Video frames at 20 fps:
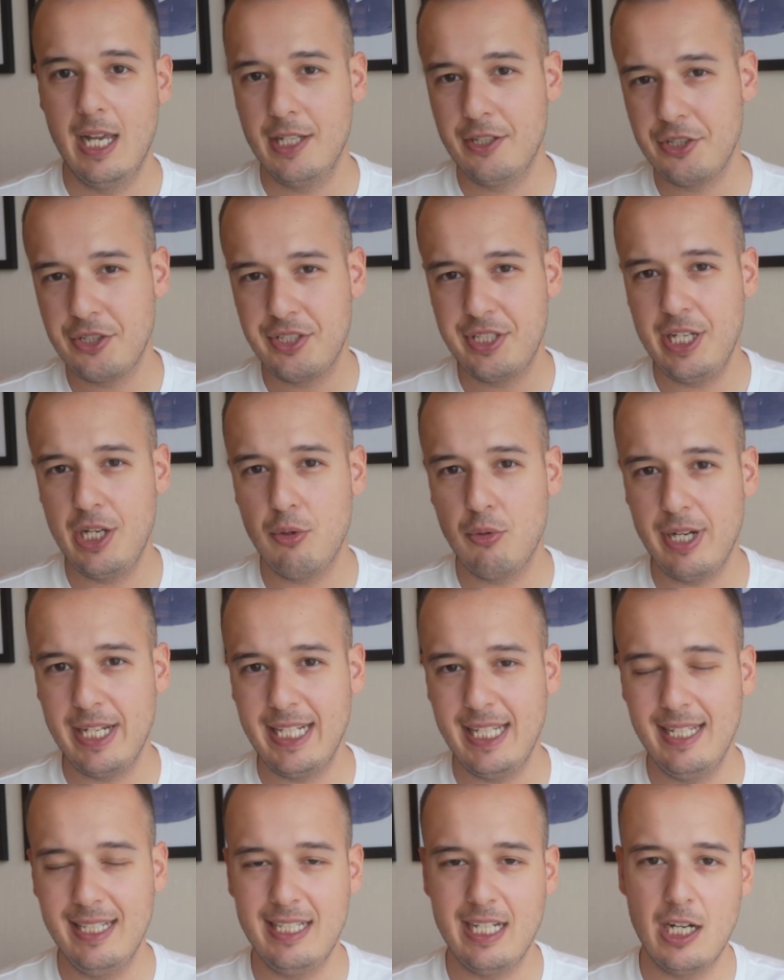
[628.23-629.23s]
And you see
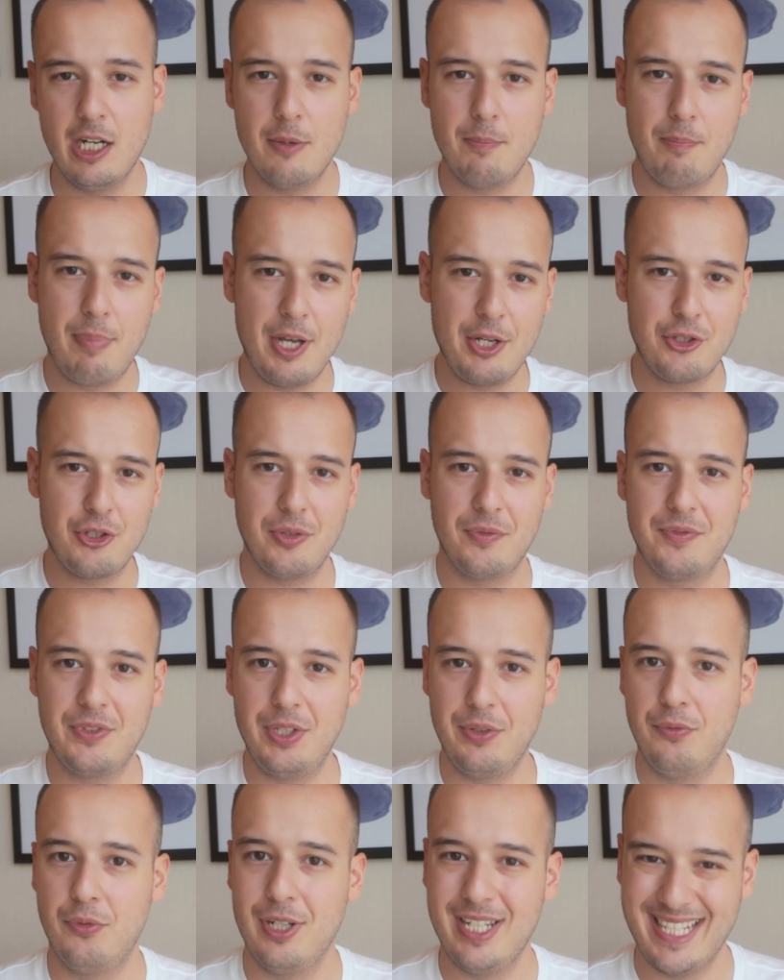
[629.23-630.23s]
already there are a bunch of
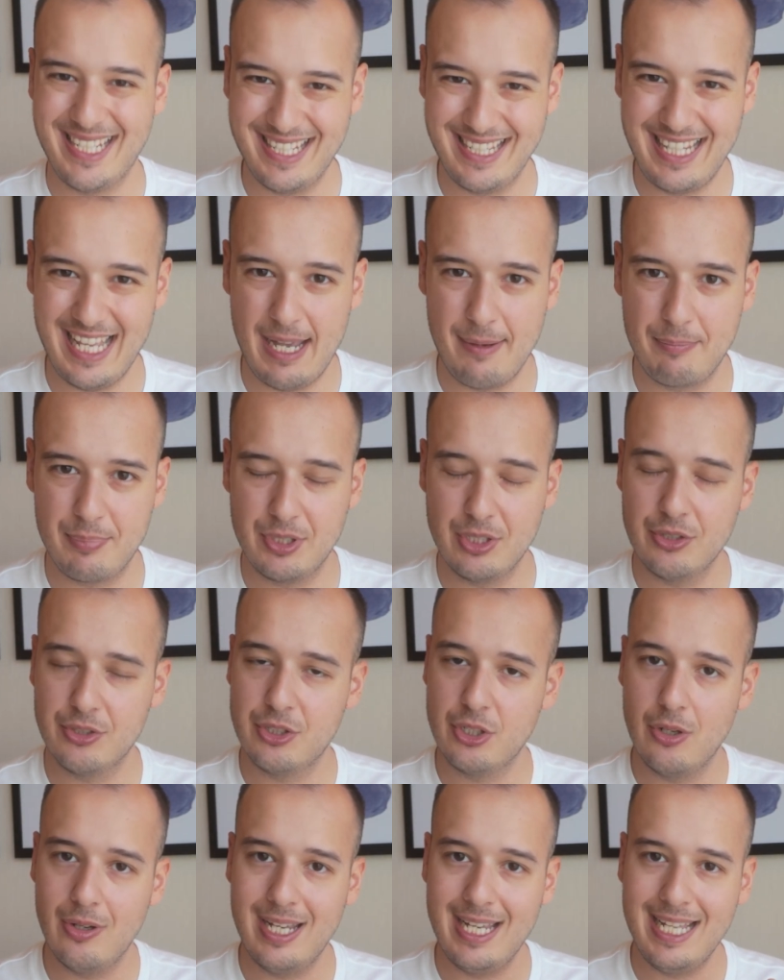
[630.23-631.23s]
different steps.
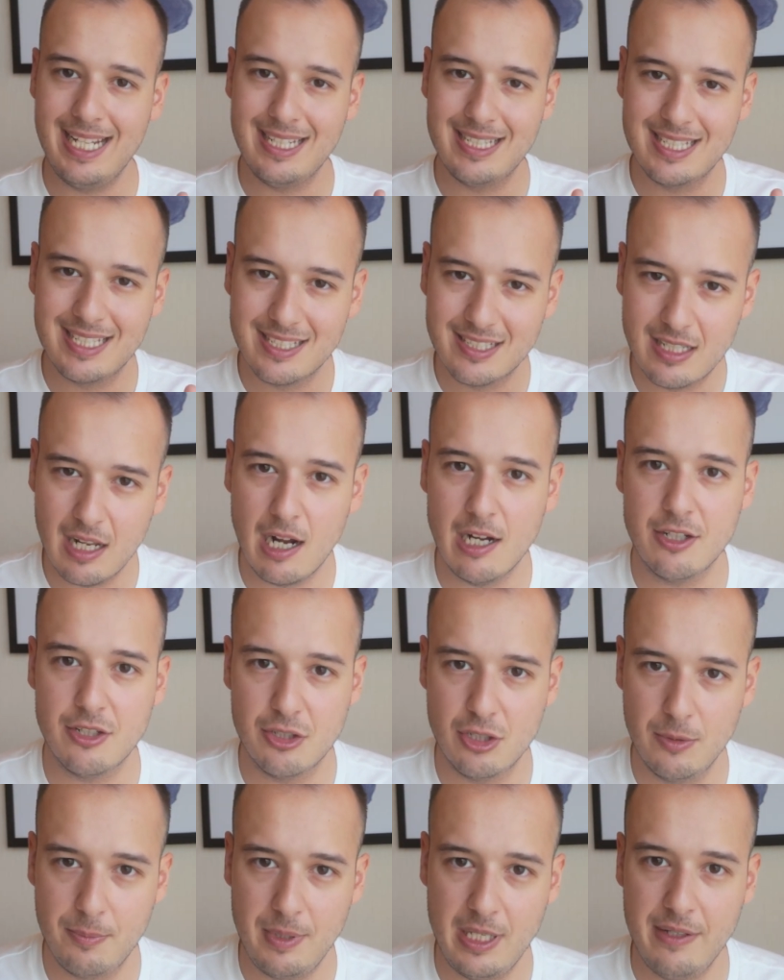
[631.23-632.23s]
So it starts
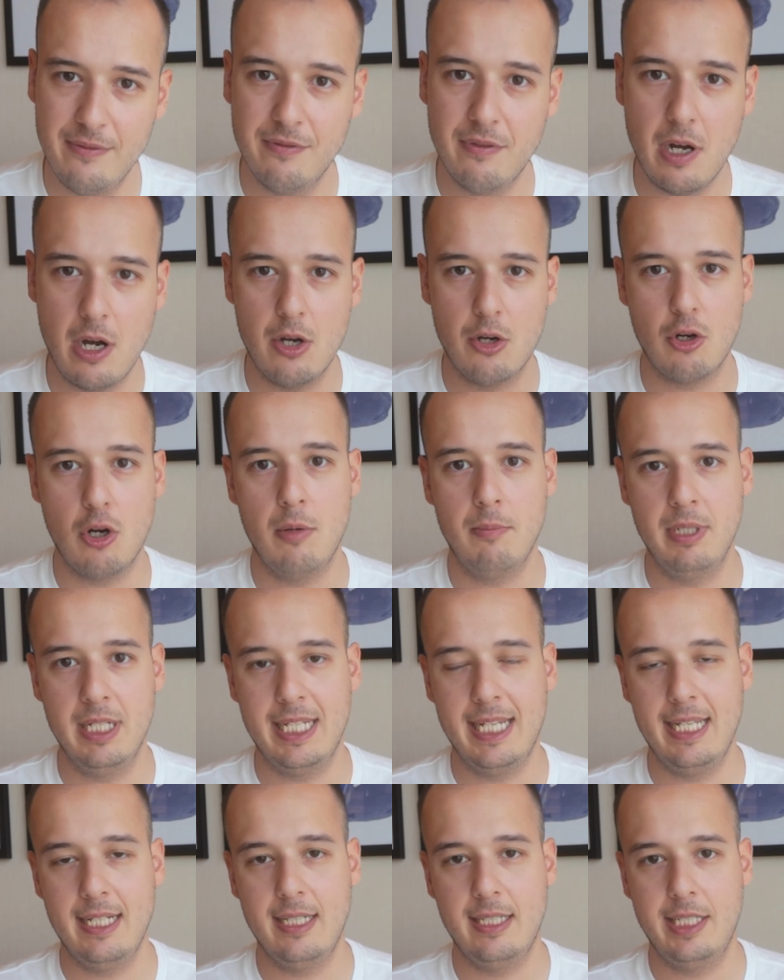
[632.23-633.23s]
to be very
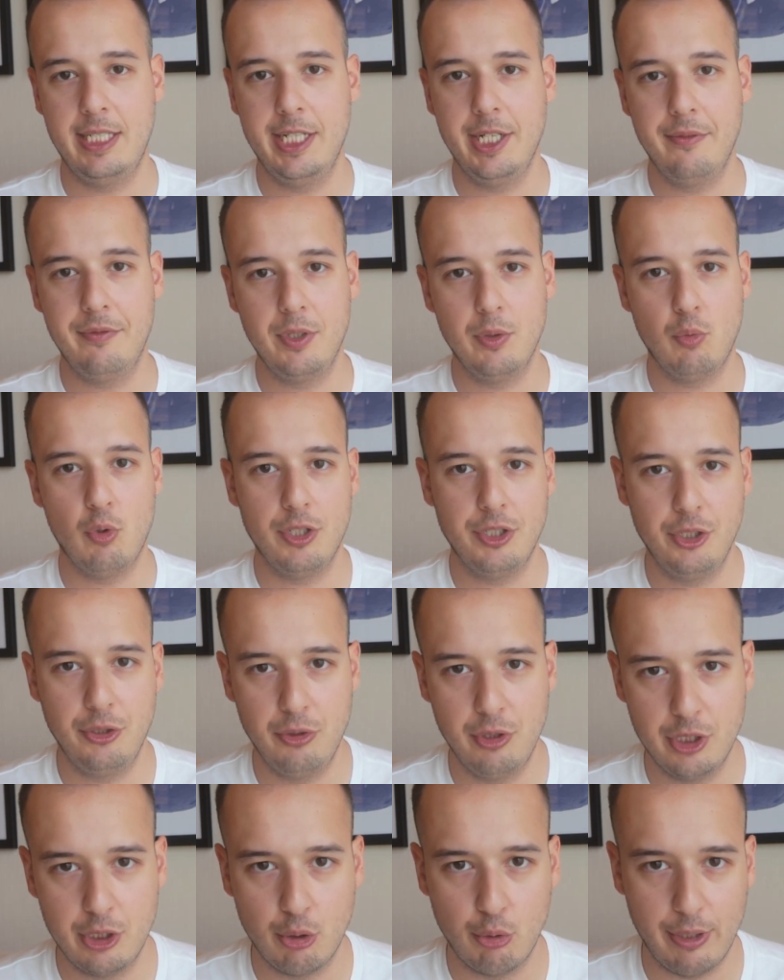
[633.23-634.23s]
complicated here if you want to
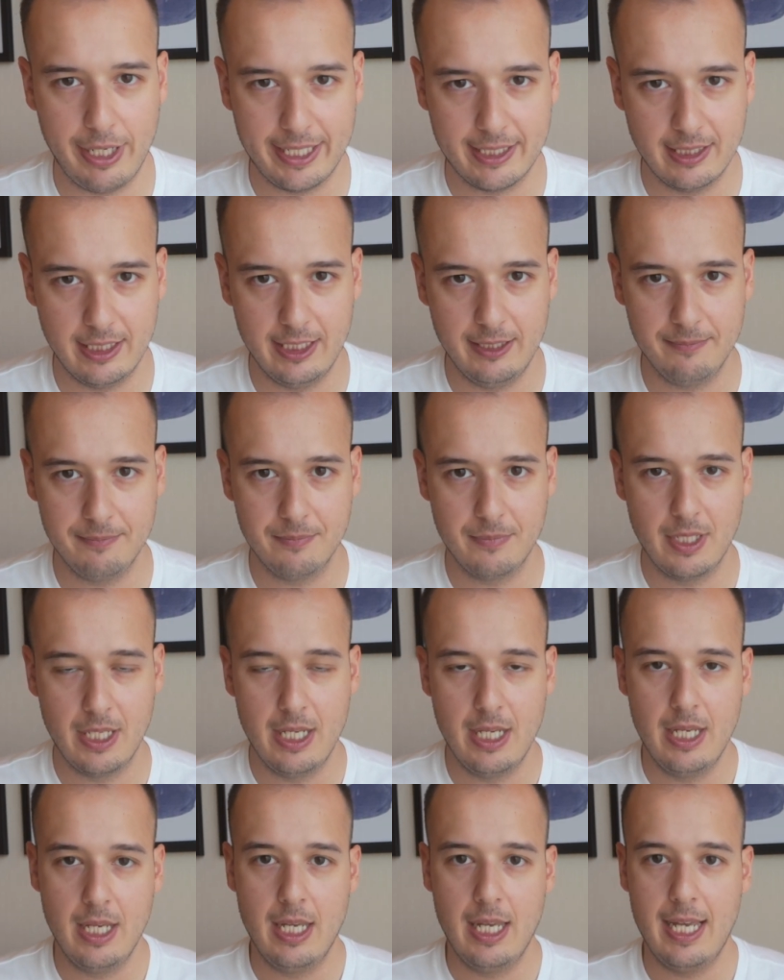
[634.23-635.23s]
do it correctly.
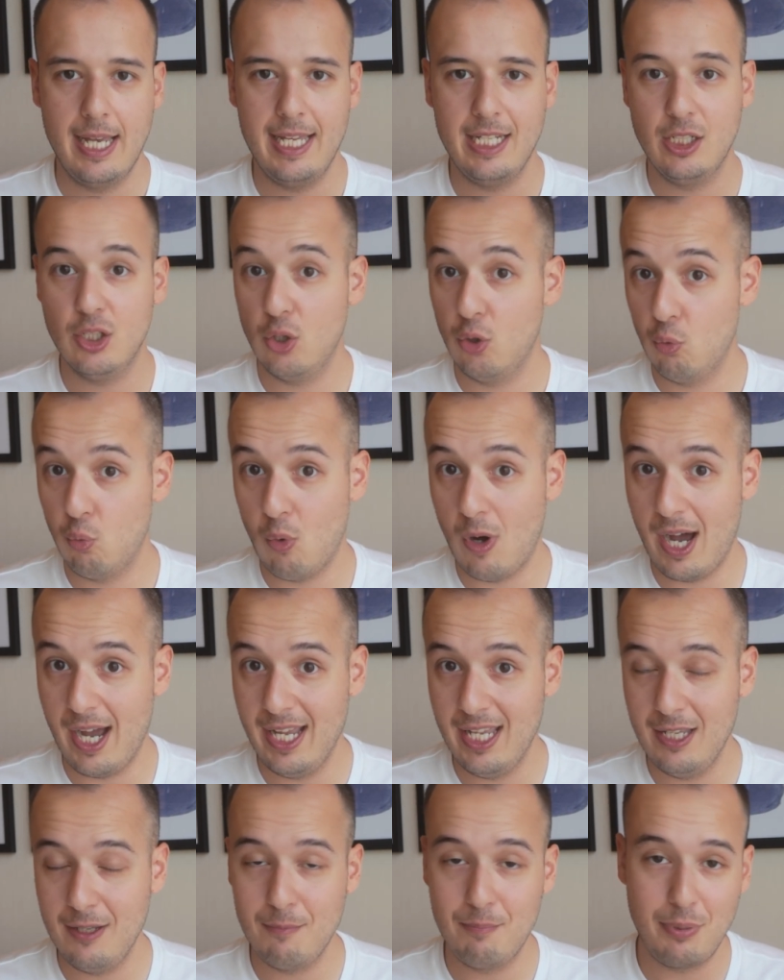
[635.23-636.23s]
And
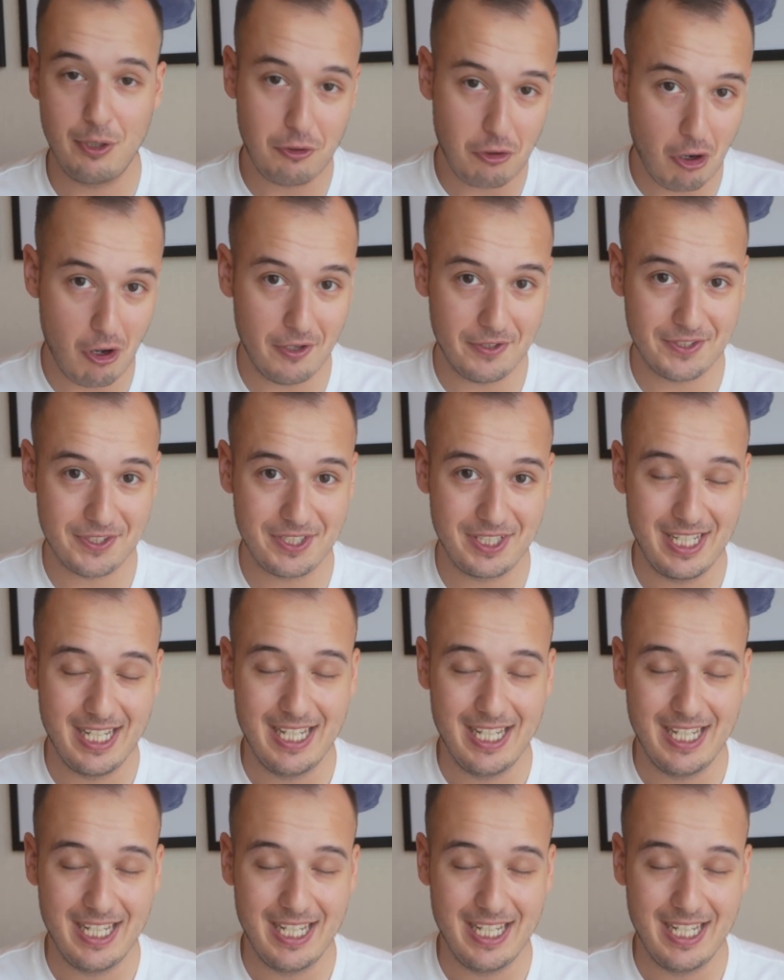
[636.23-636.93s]
why? Because,